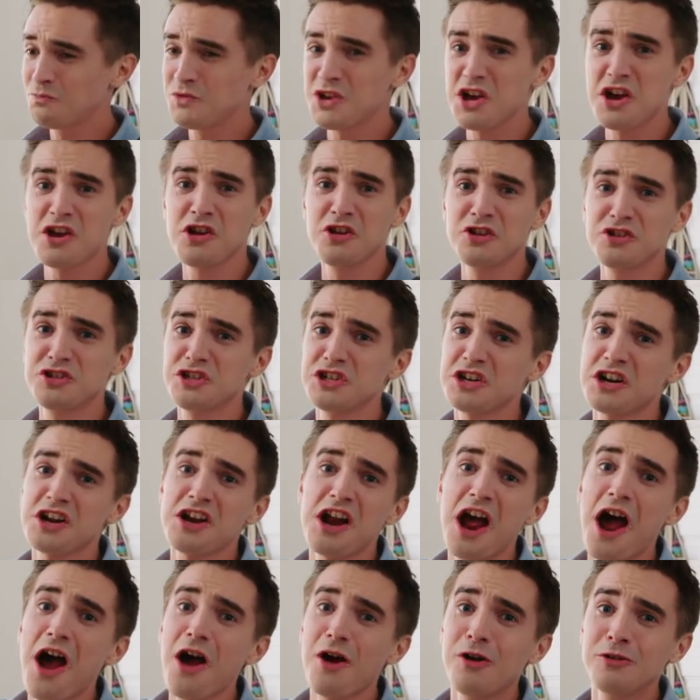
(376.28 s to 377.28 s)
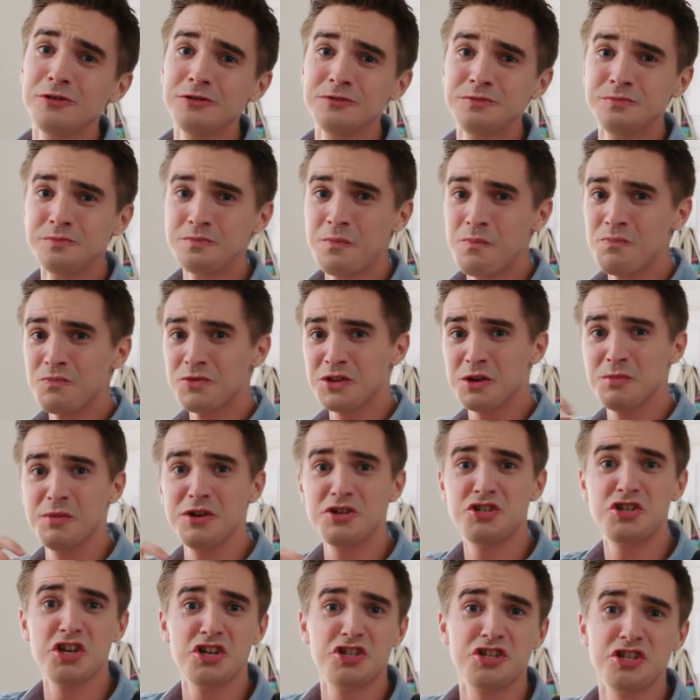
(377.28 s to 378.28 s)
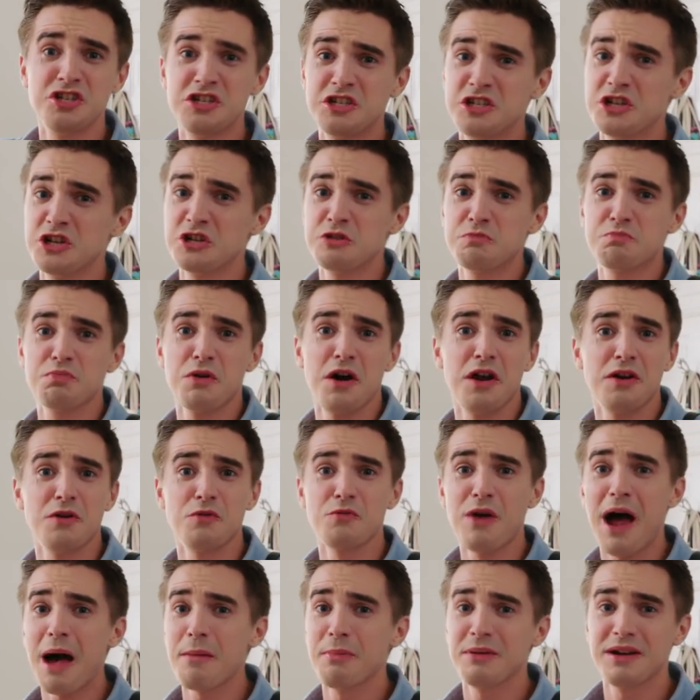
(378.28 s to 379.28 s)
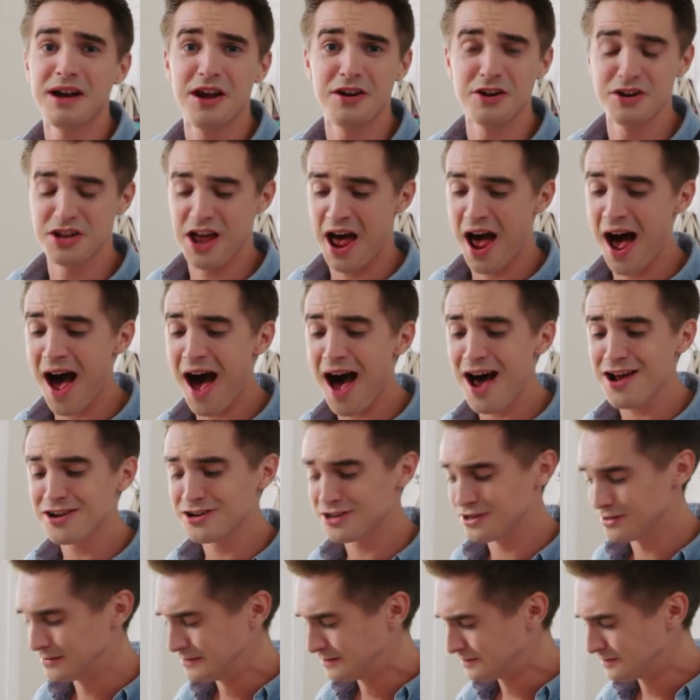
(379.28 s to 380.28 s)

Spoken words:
Giggles the clown. The magician's just brought a rabbit out of the hat.